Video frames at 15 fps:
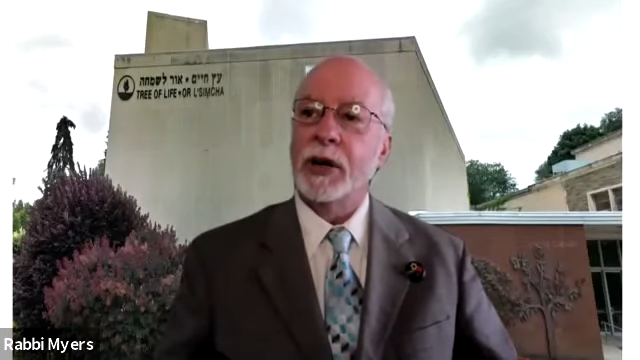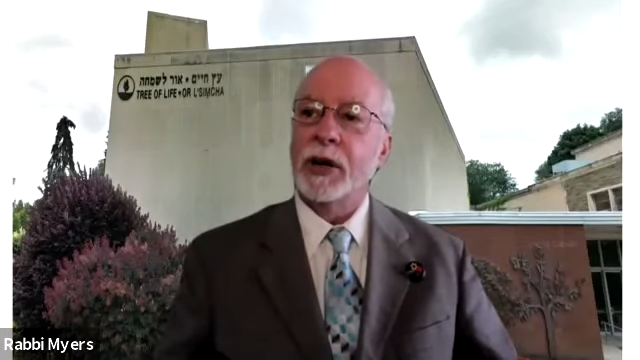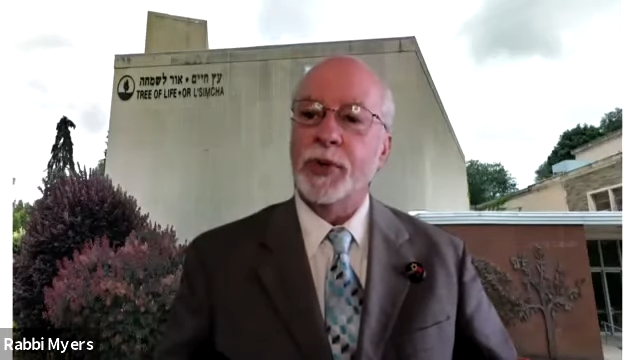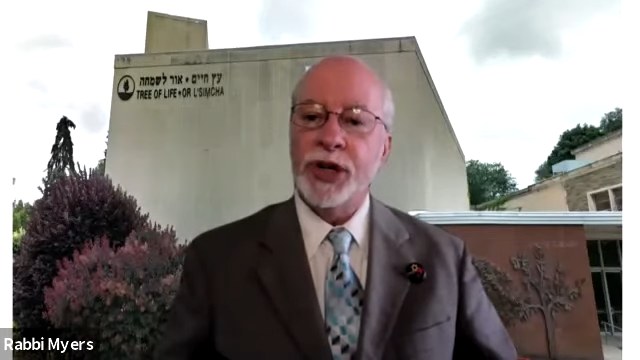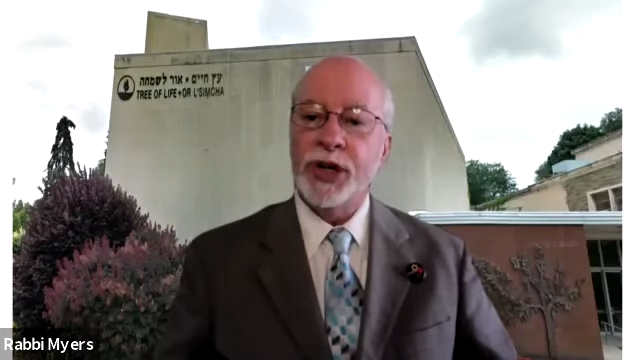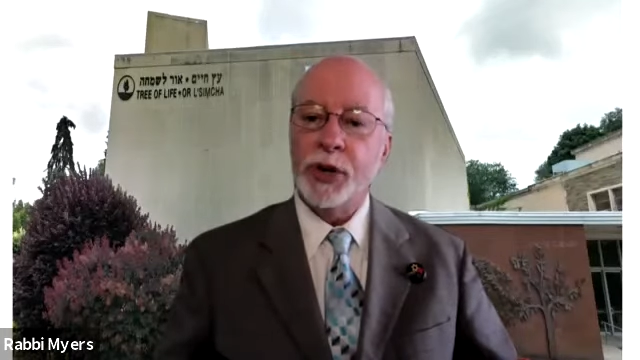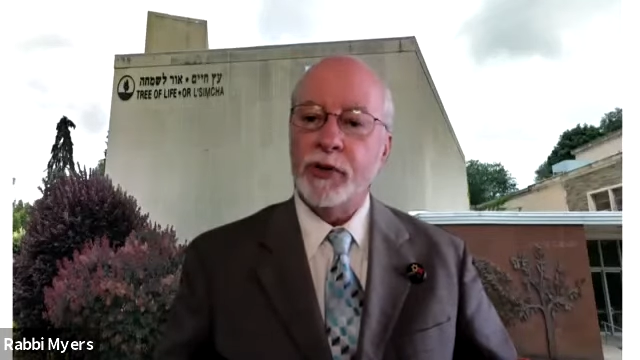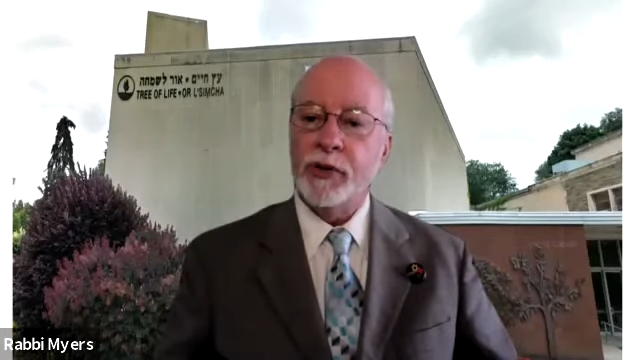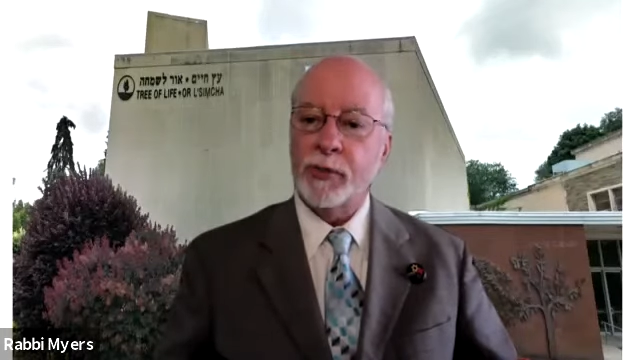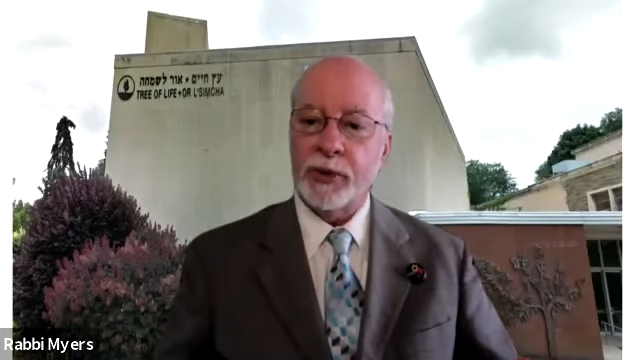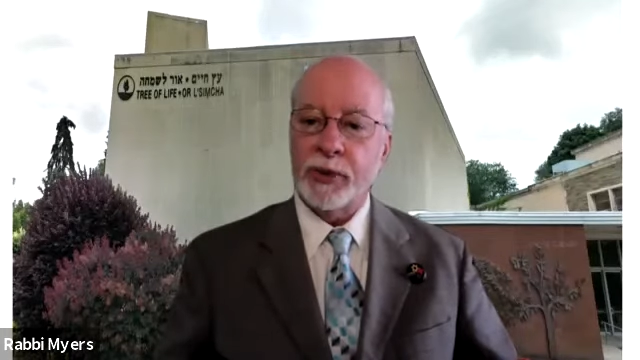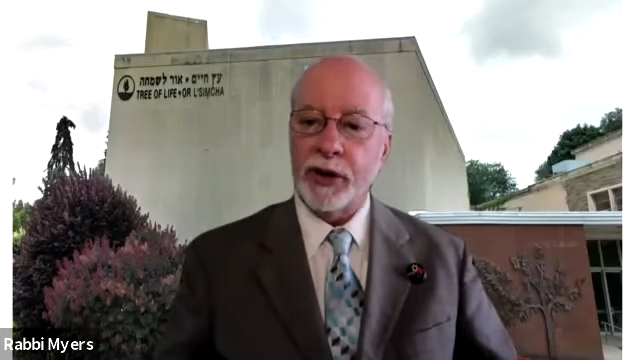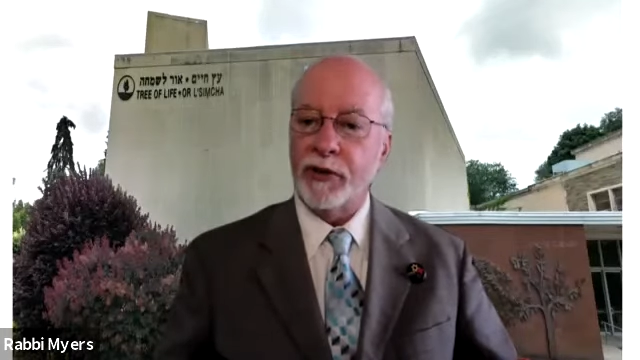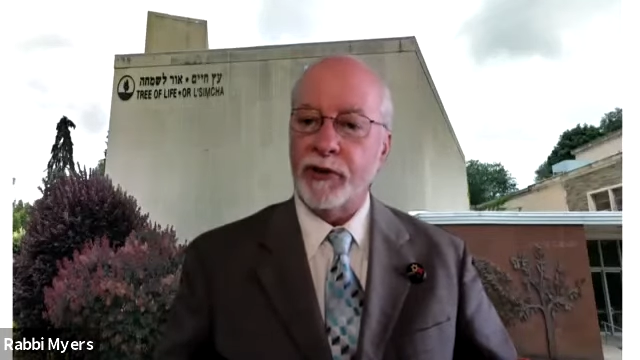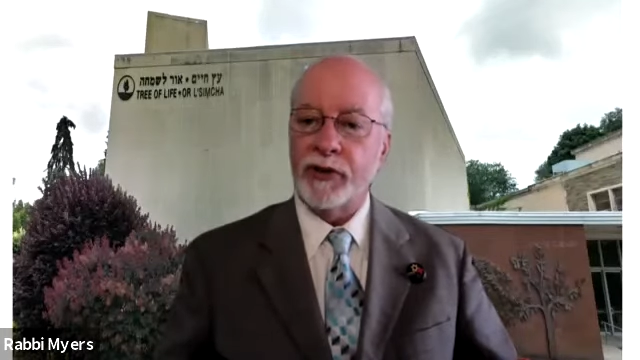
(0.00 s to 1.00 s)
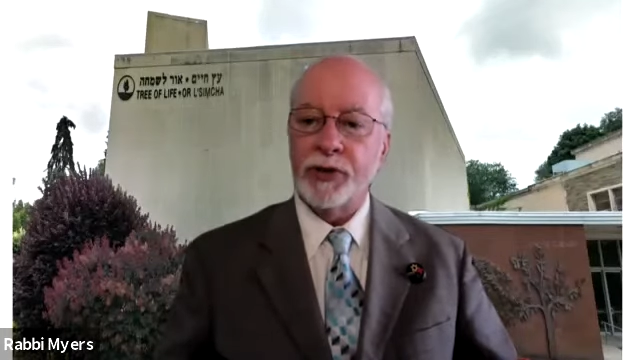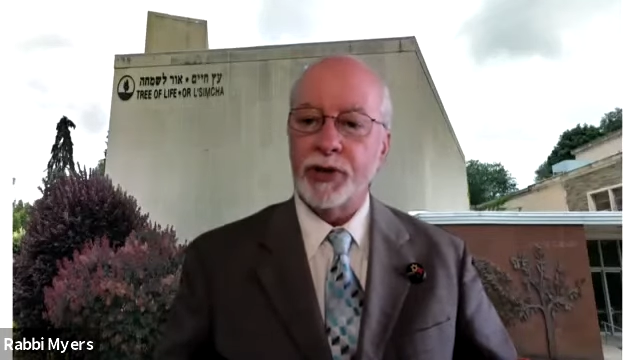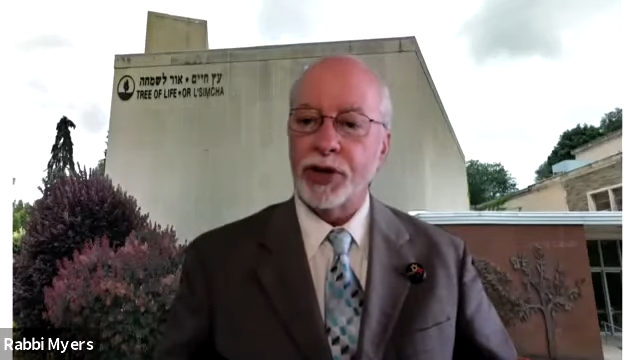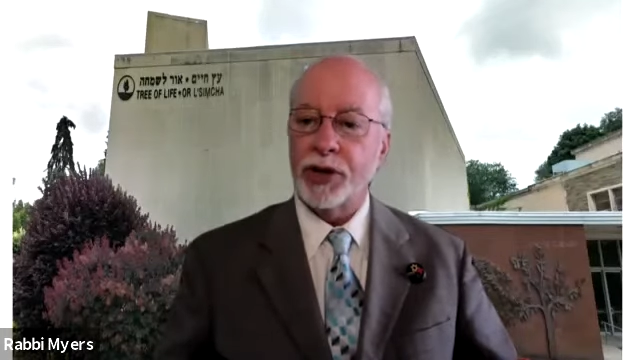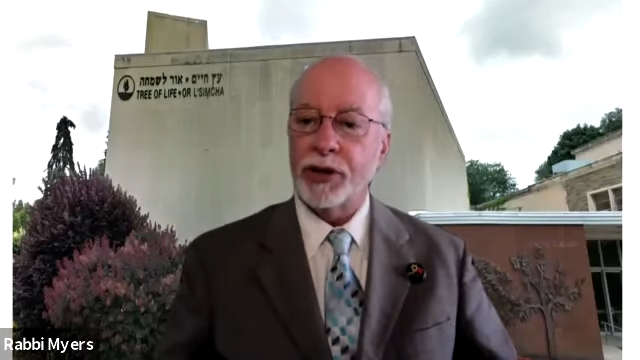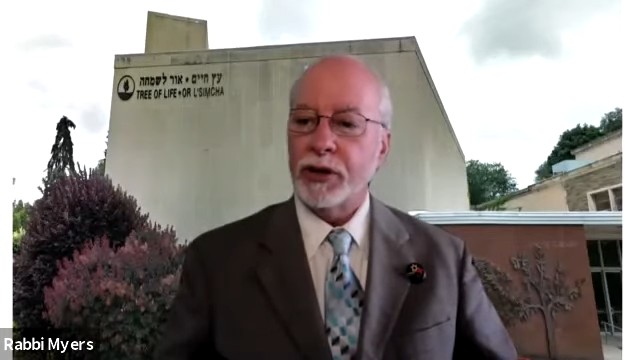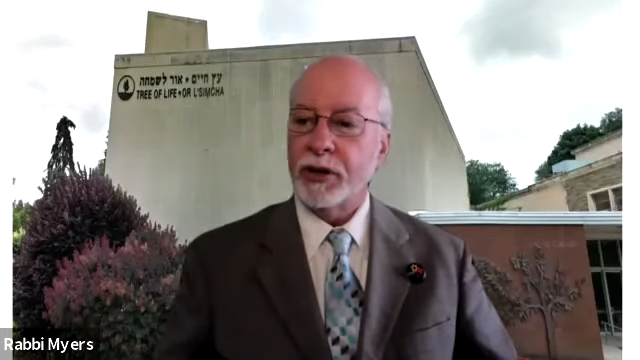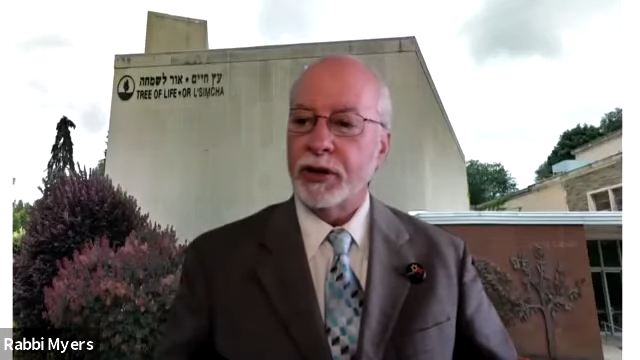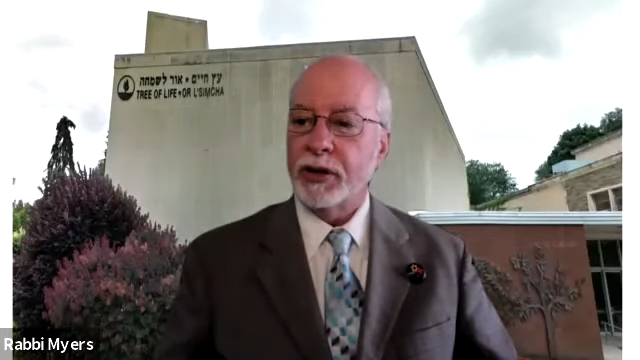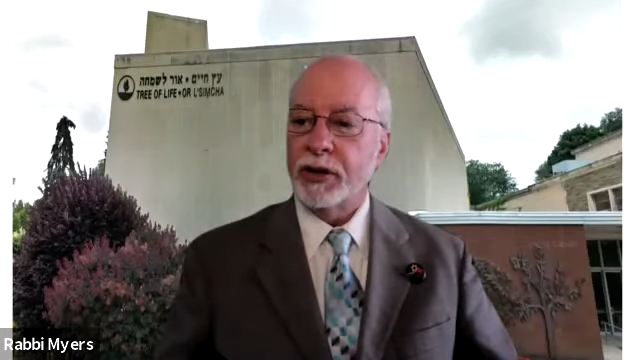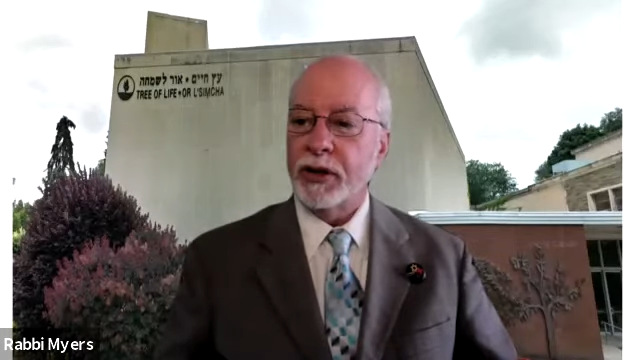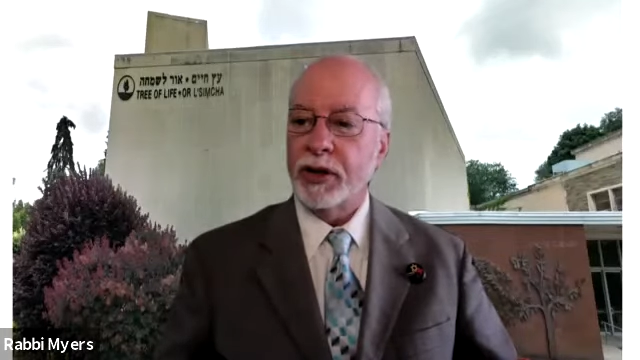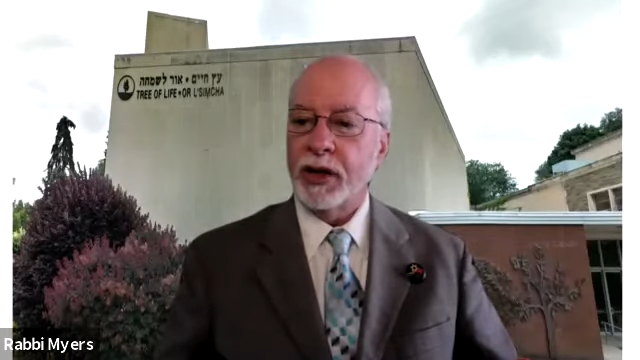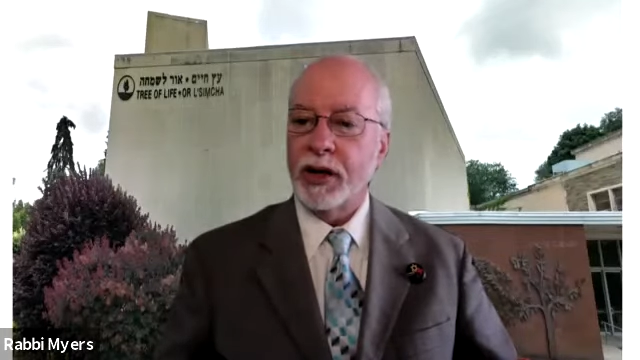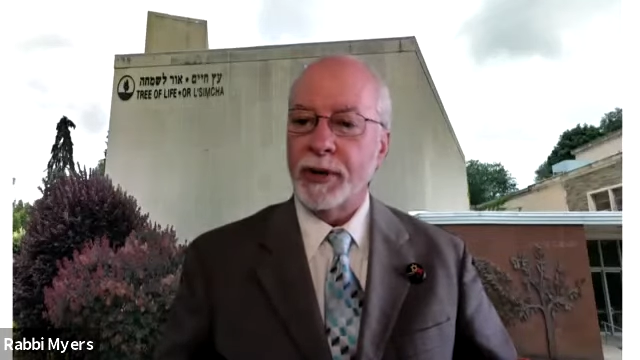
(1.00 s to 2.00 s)
we do have a brighter future
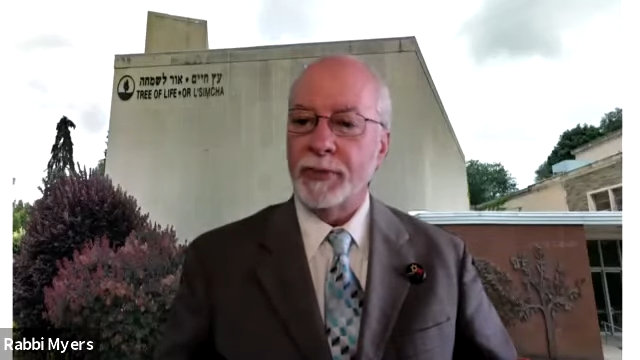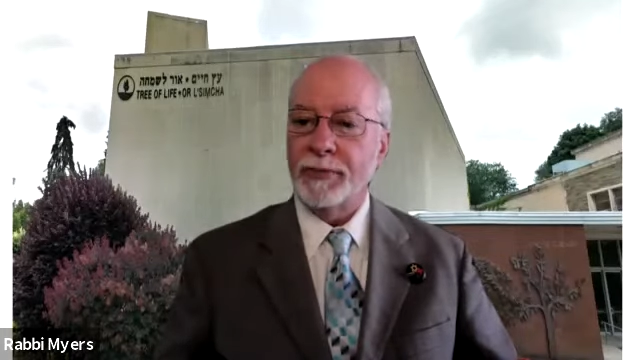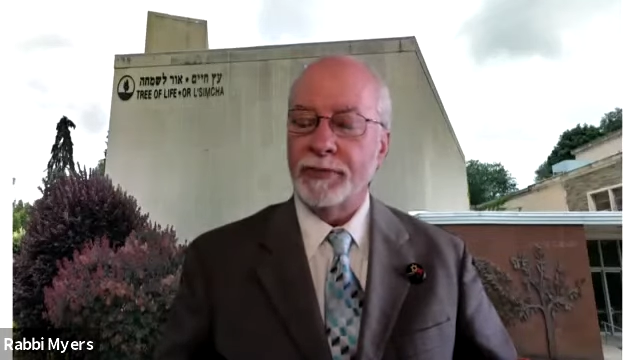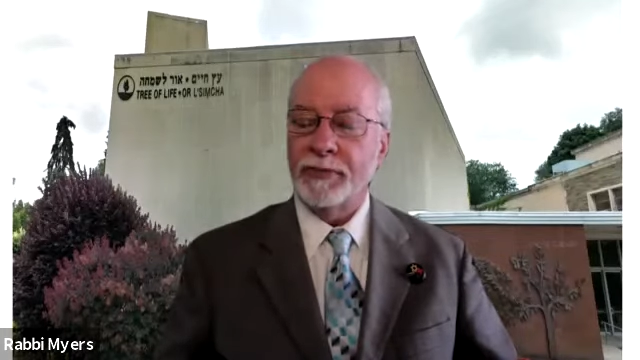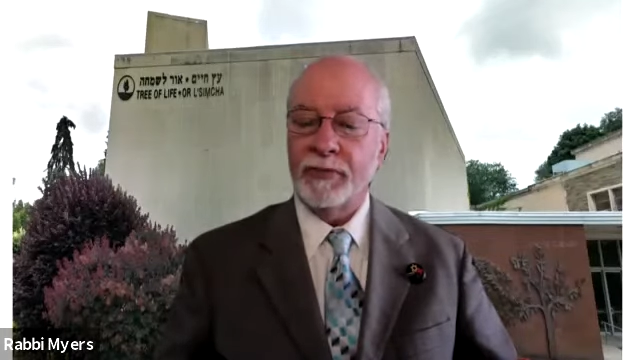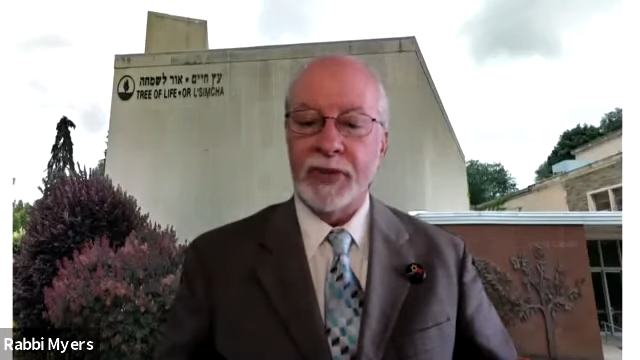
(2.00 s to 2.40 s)
um,